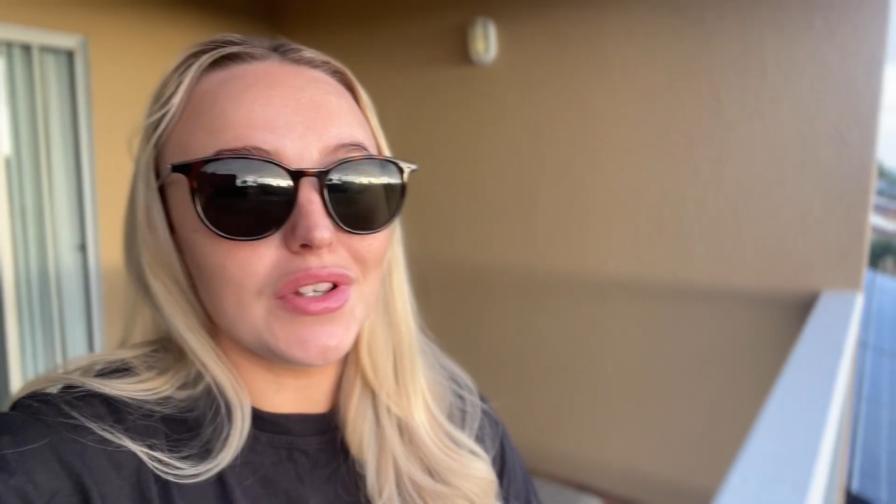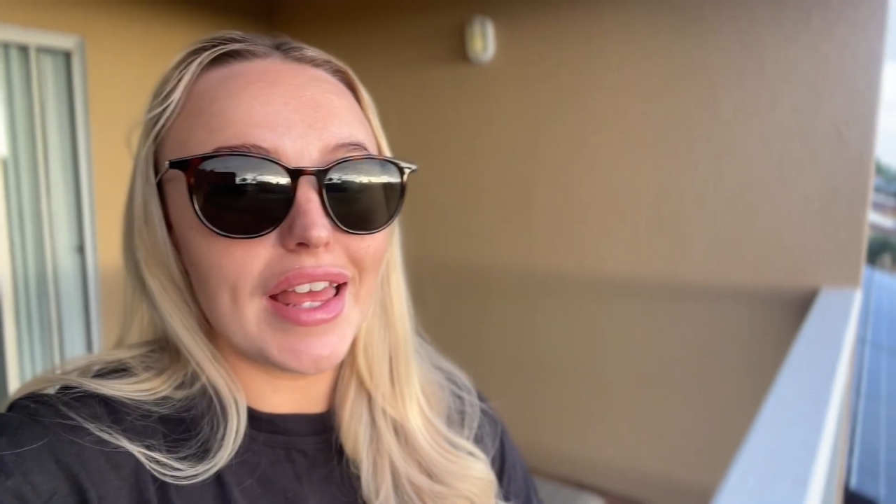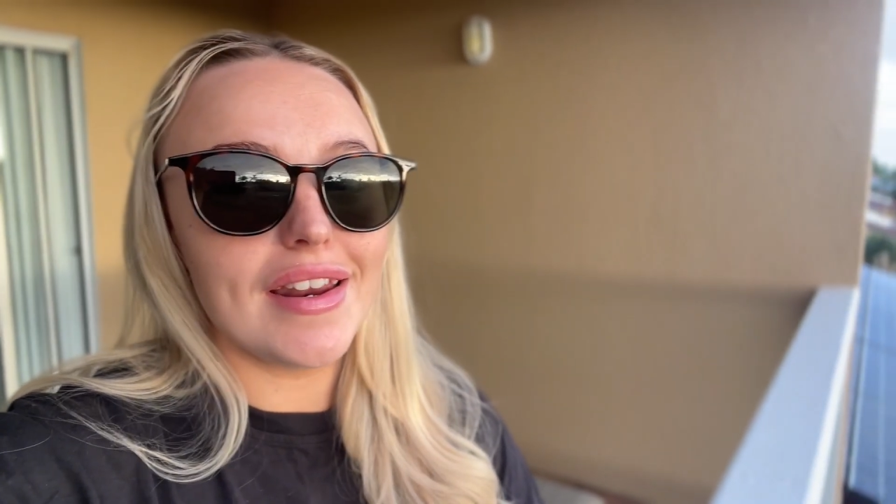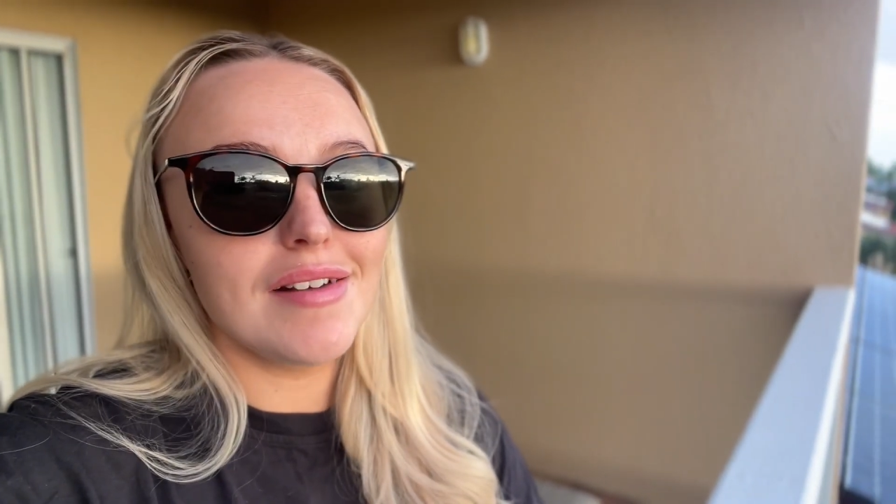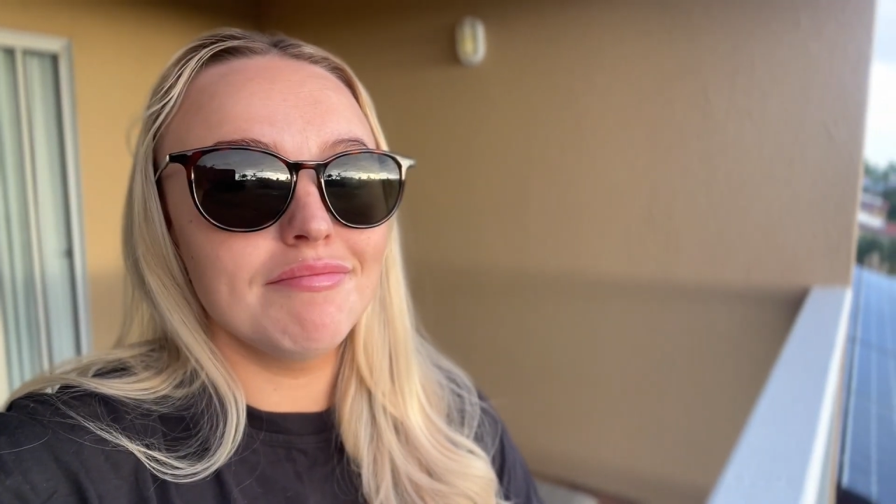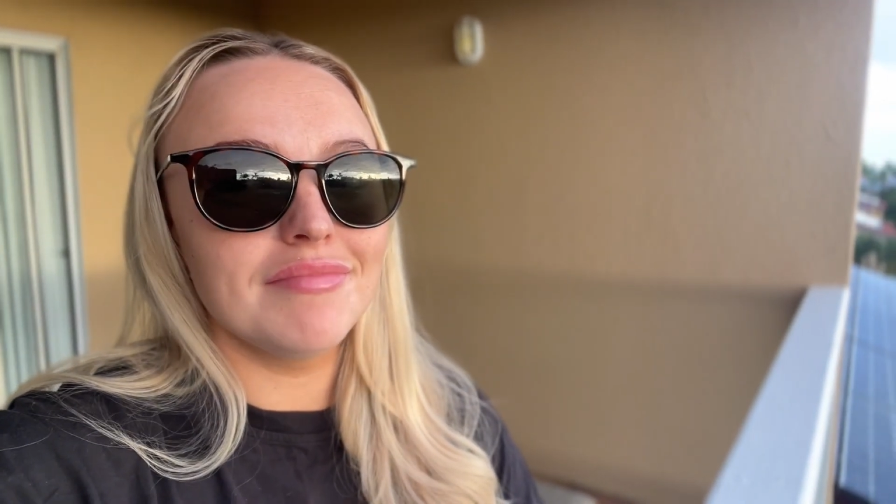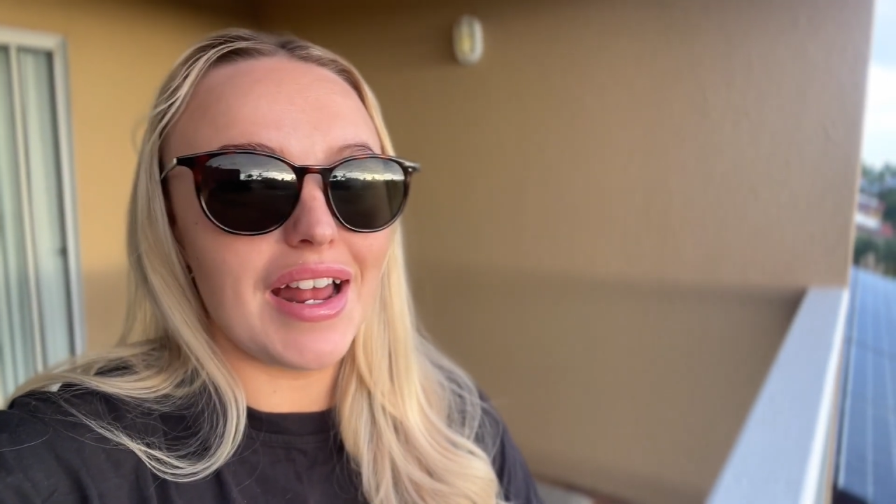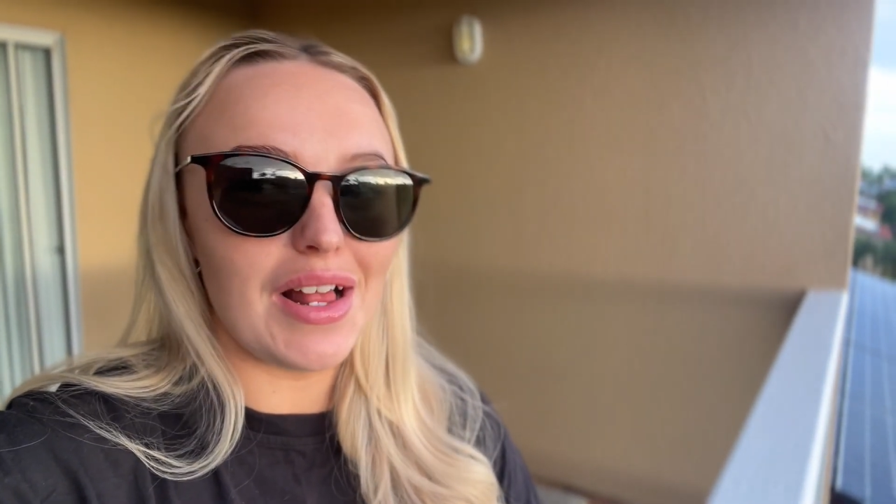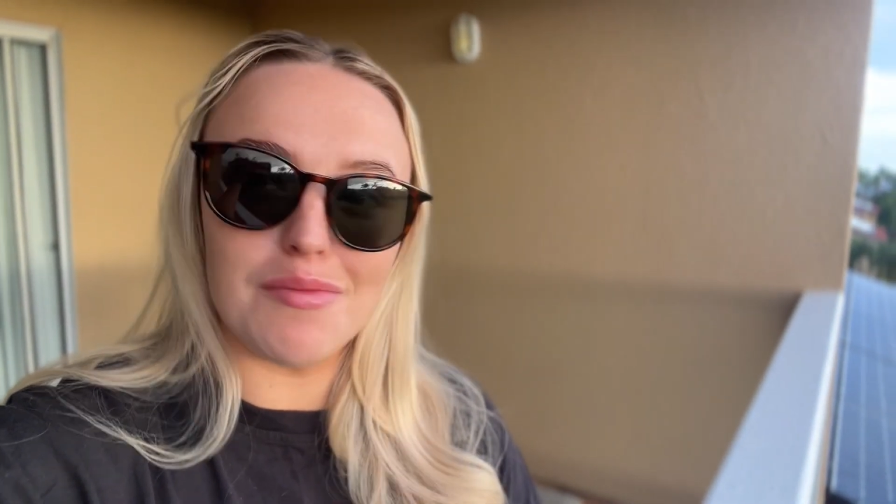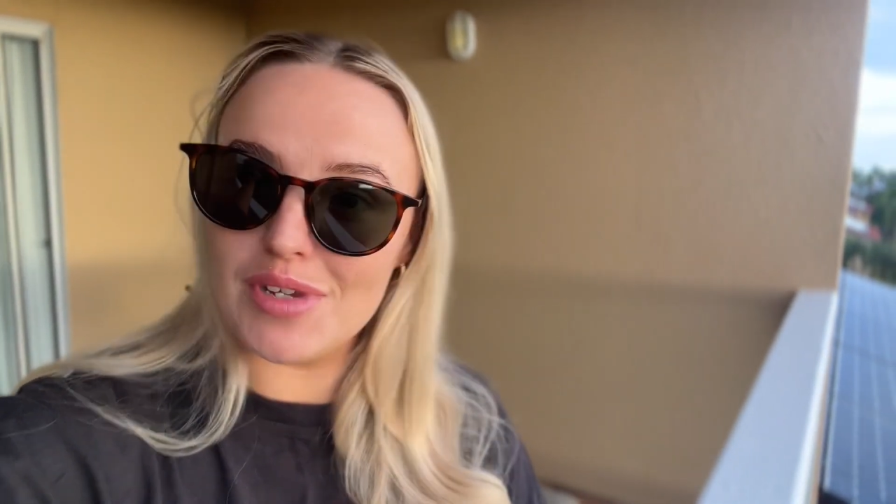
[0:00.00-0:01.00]
later, and
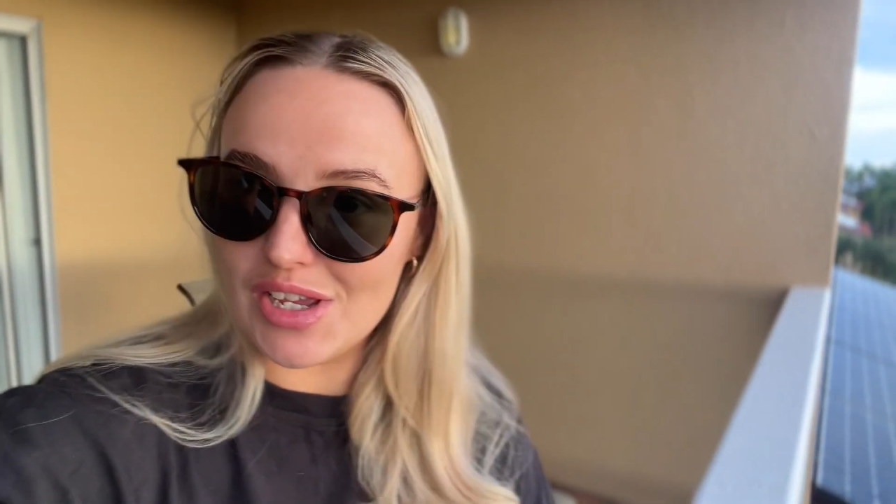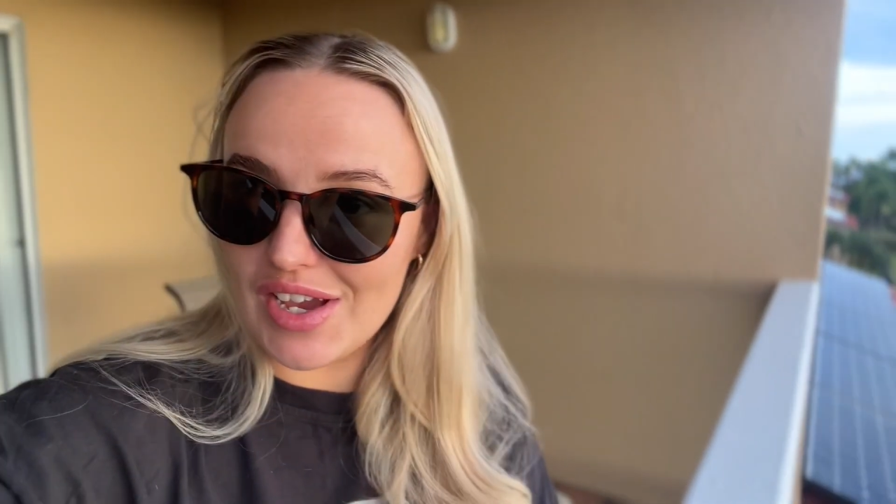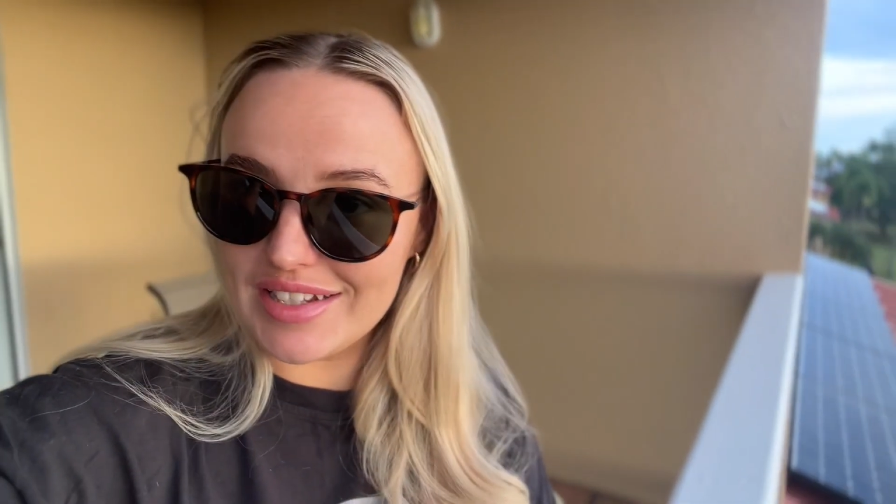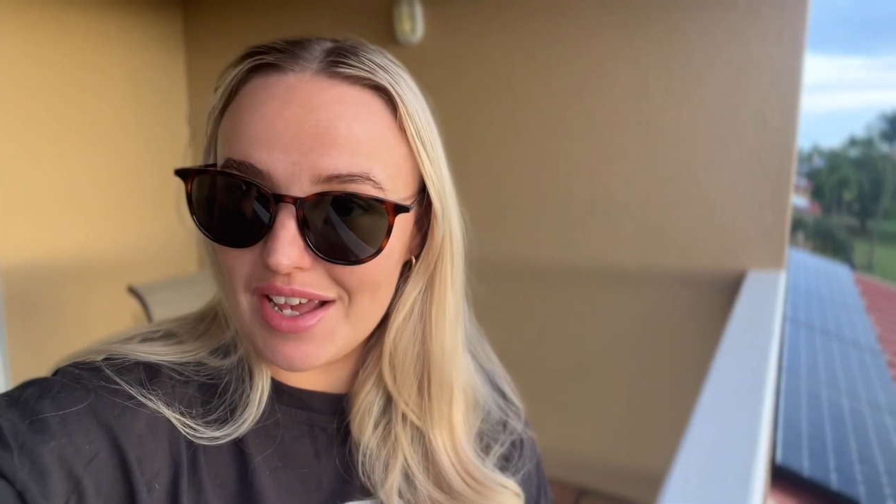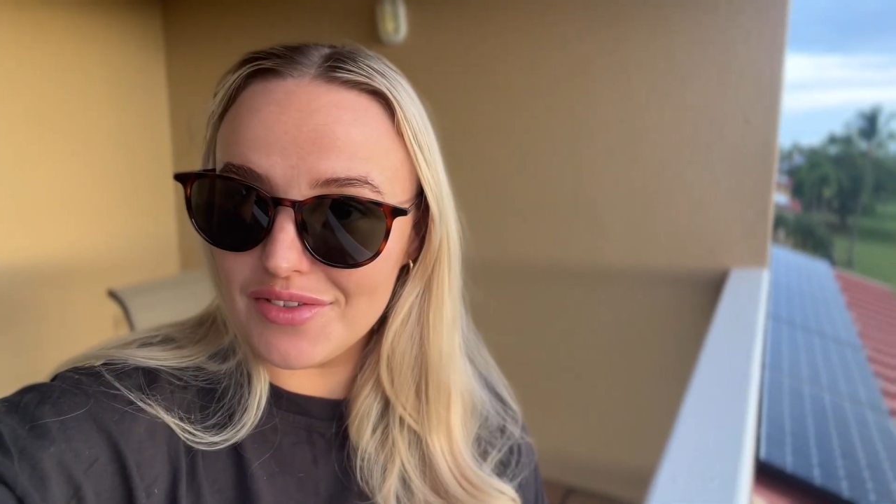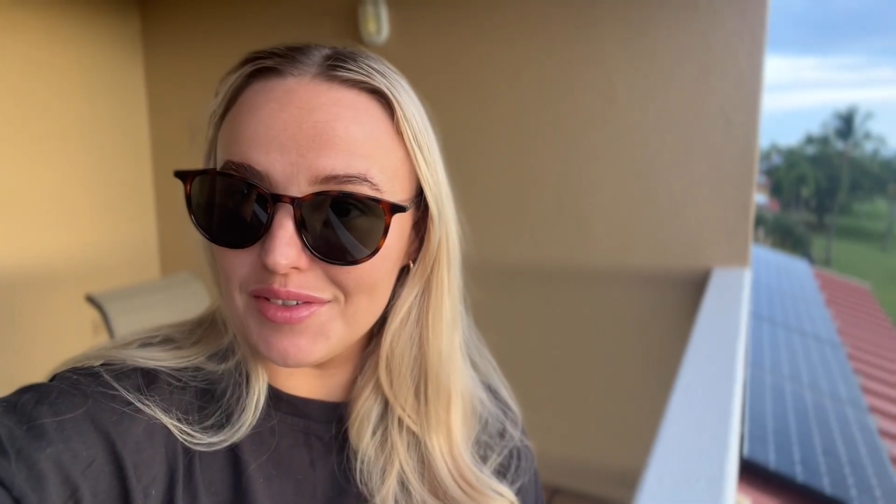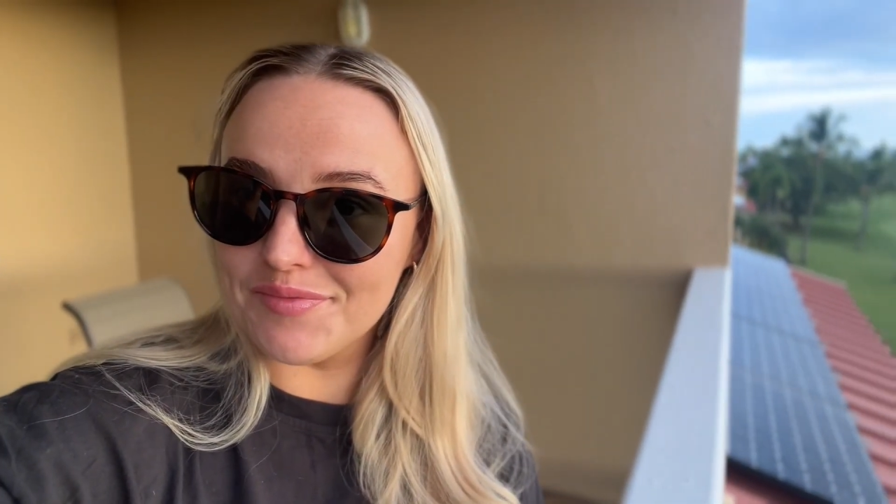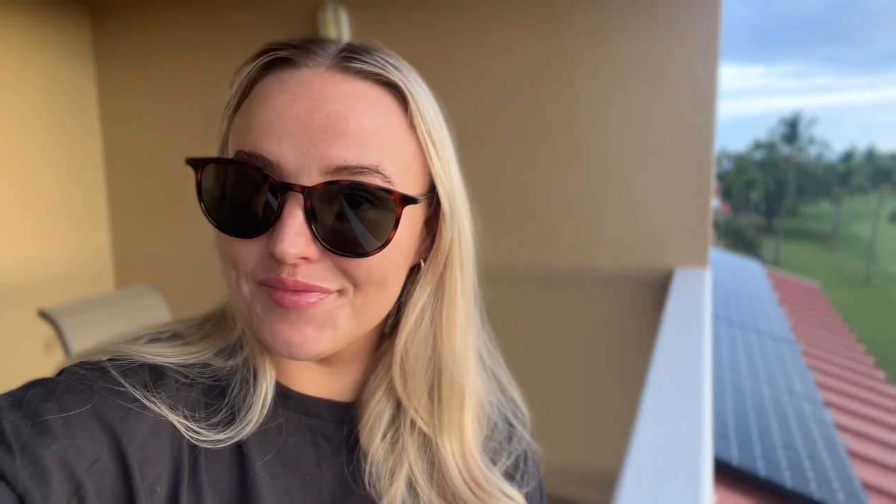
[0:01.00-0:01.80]
I'll update you guys after.